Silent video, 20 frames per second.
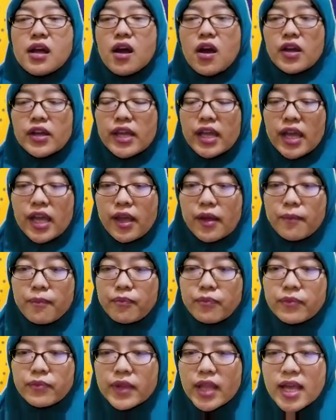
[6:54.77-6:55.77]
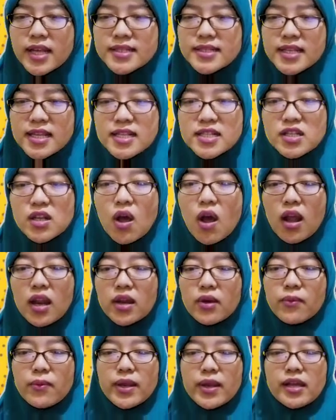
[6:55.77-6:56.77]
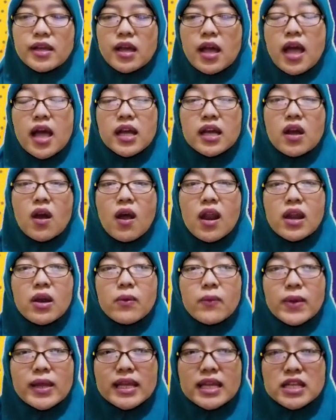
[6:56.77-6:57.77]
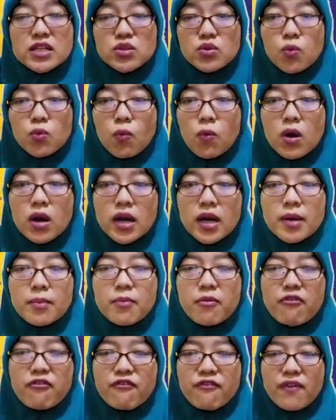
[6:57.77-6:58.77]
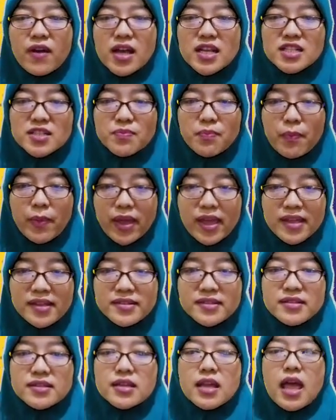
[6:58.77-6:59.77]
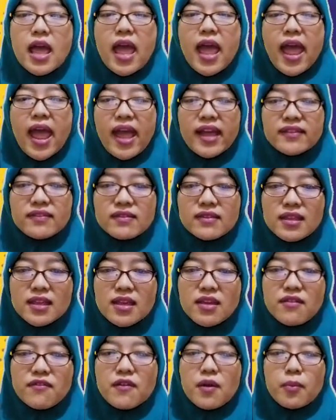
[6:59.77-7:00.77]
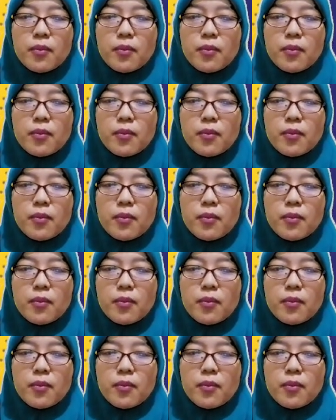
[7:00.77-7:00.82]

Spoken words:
Okay, next is Colorrig. A Colorrig is warm, fast-paced, active,